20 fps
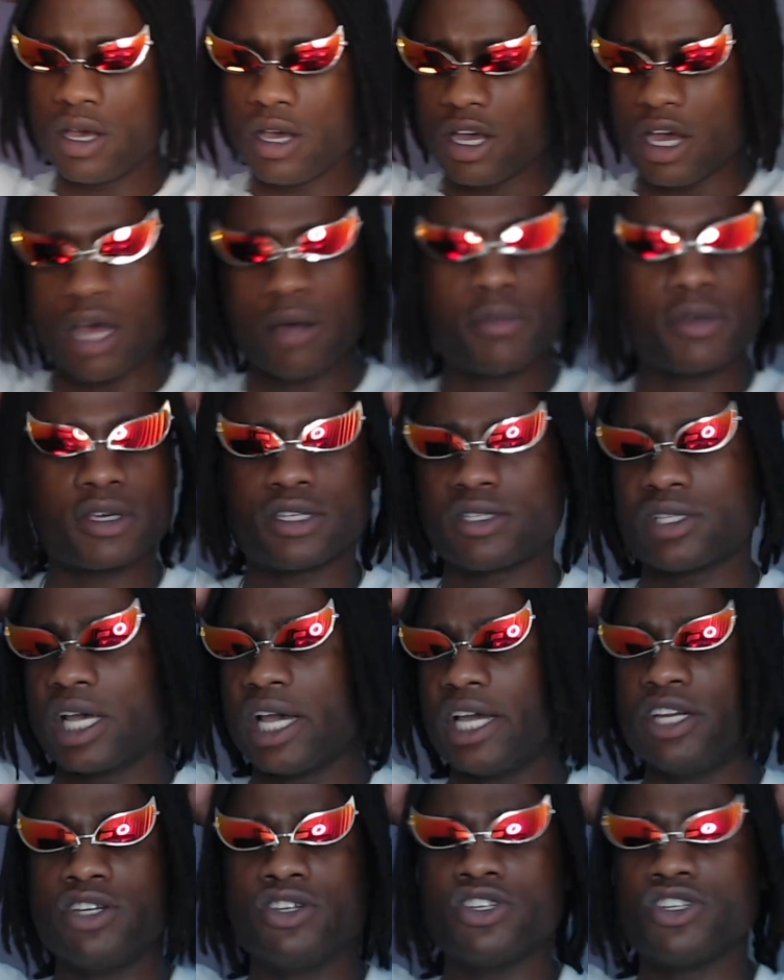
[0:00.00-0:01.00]
I'm
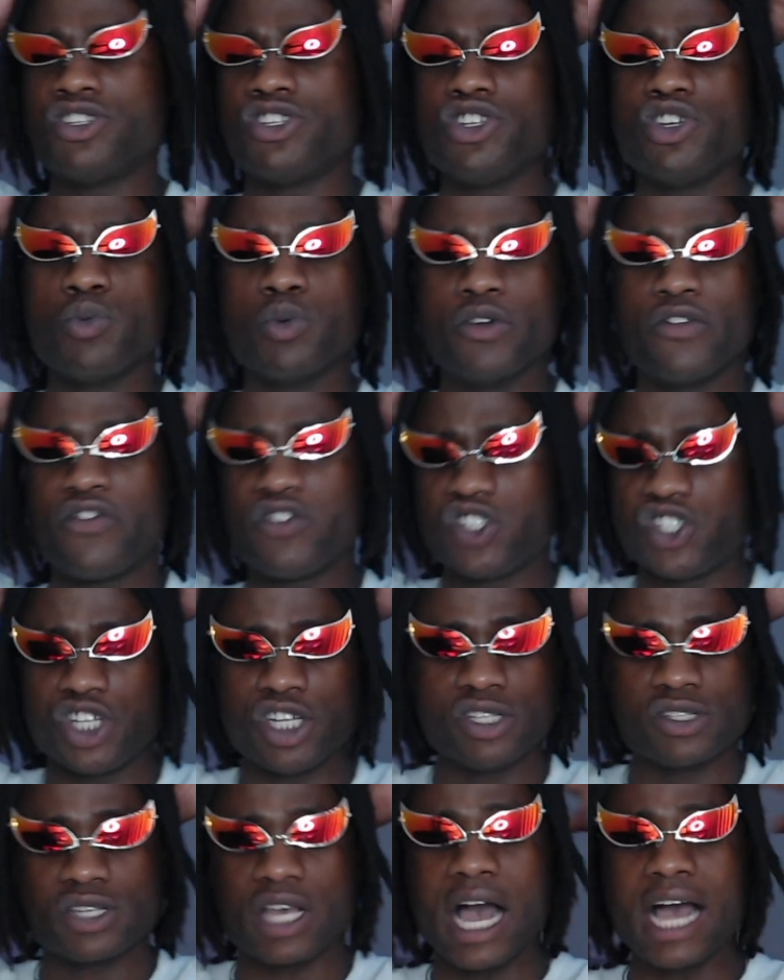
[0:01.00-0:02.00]
excited to see what
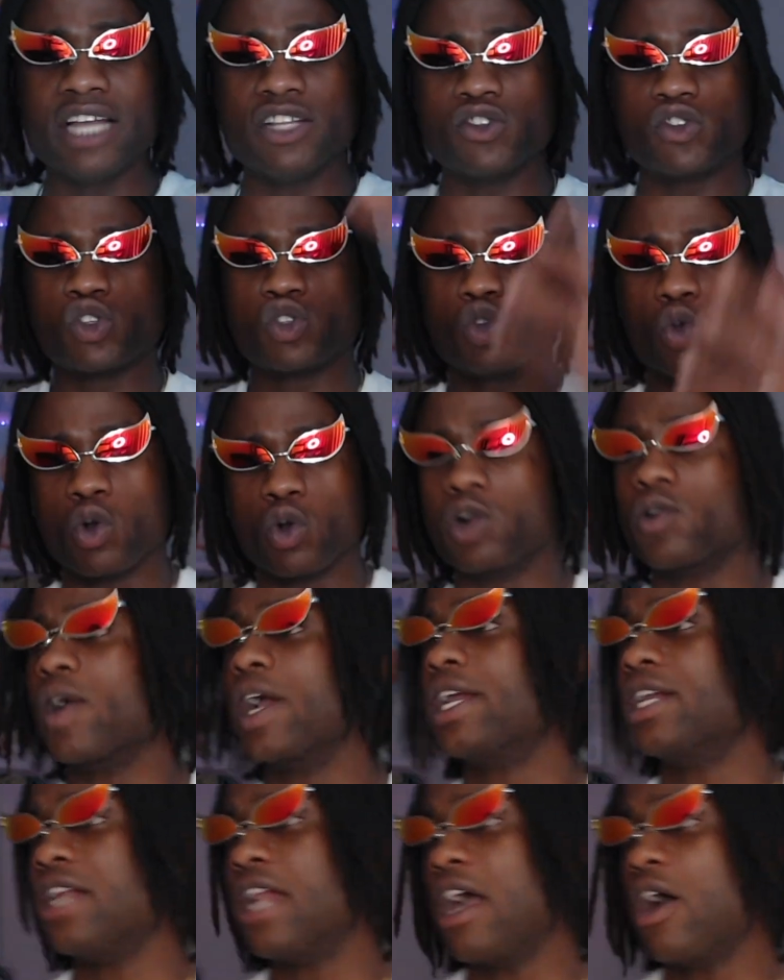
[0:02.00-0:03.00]
Shen's got in store
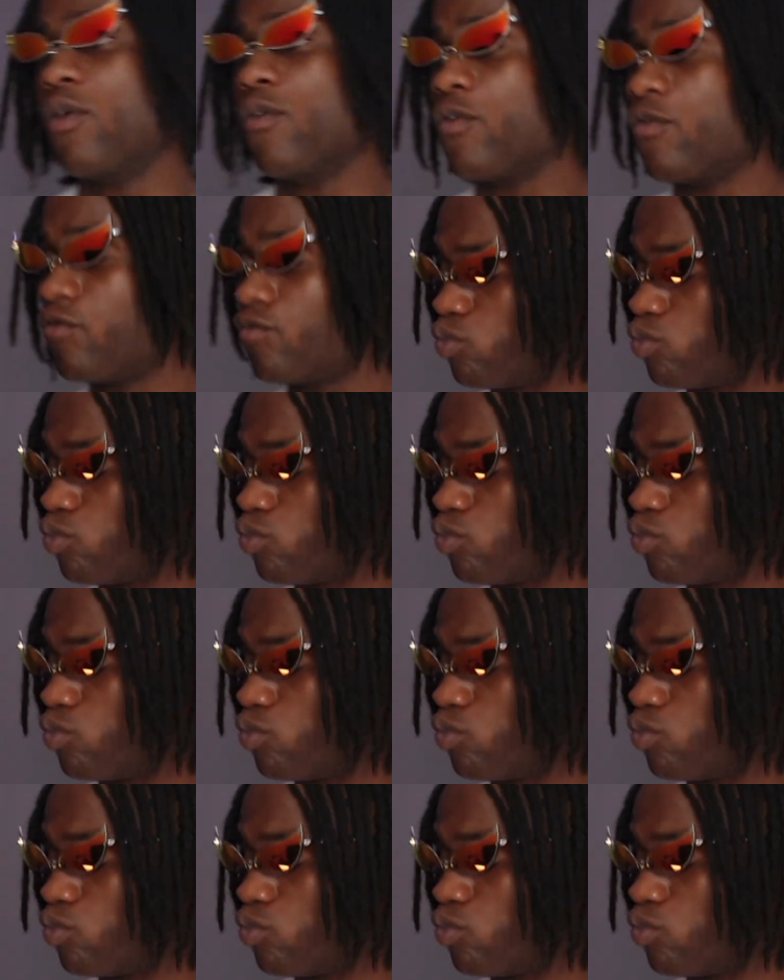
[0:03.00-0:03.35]
right now.